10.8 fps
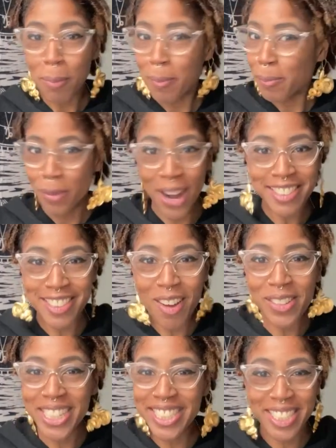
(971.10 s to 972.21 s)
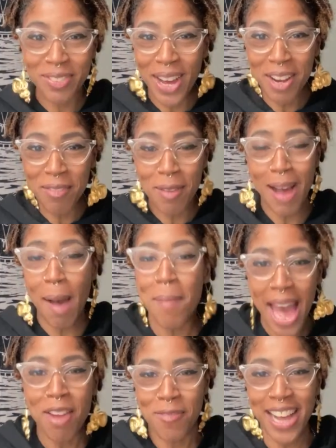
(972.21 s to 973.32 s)
presto, this is one of them. I
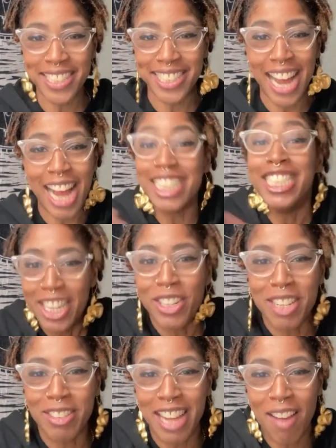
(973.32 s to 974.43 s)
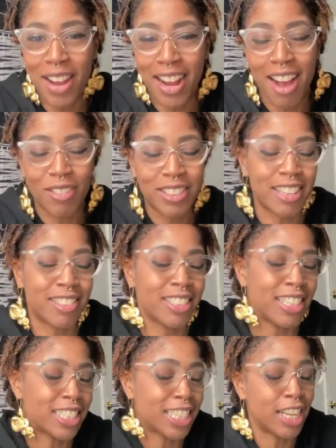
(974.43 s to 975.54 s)
manifested. I literally was having that conversation
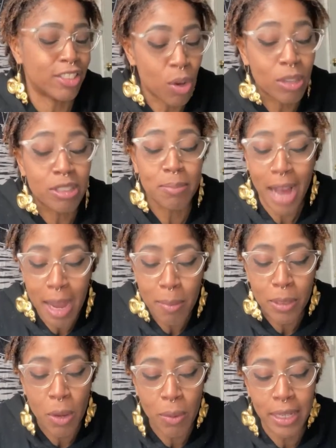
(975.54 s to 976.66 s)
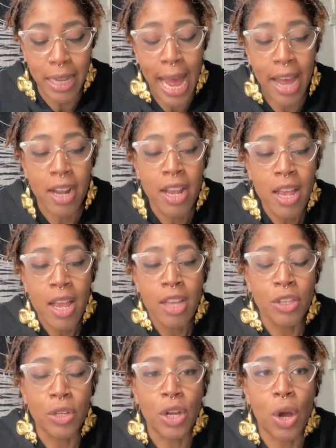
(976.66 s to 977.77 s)
yesterday. So it's mind blowing that,
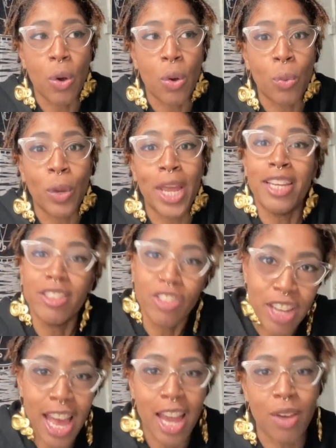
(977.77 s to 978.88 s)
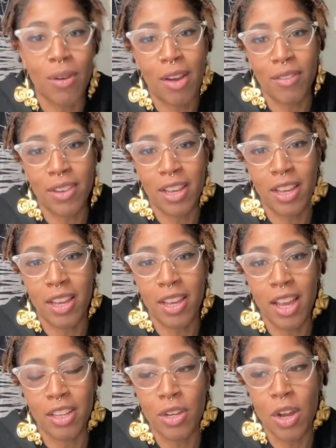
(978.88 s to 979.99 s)
in
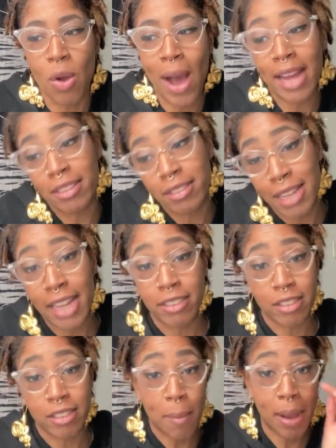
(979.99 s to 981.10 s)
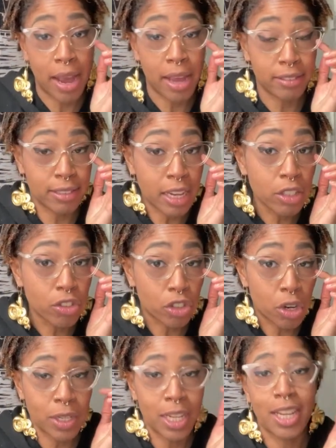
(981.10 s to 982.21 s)
January, I decided to start my second
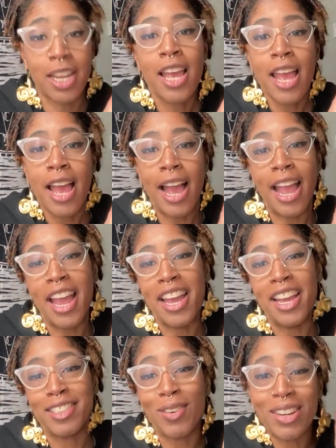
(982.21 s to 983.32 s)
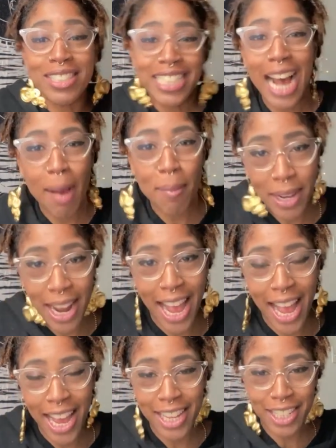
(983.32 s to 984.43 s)
journey. And on top of
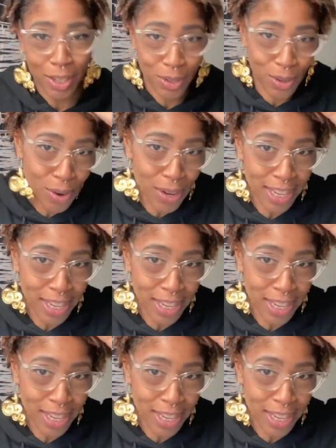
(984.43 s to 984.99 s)
that, your girl